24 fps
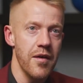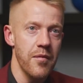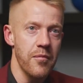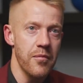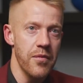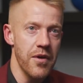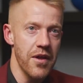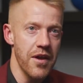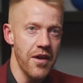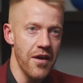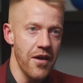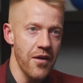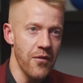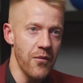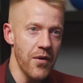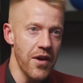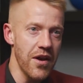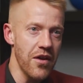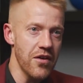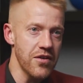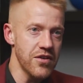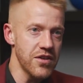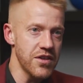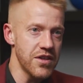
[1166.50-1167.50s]
But I went
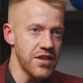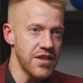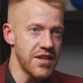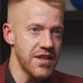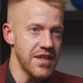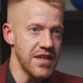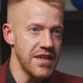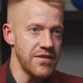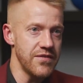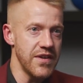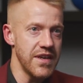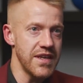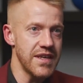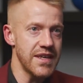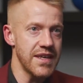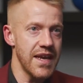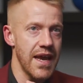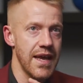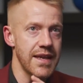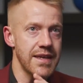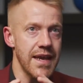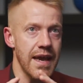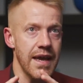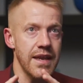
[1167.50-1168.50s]
onto this TV
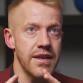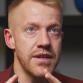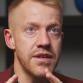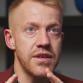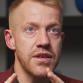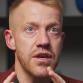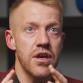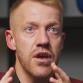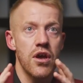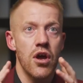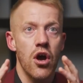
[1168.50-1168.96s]
set and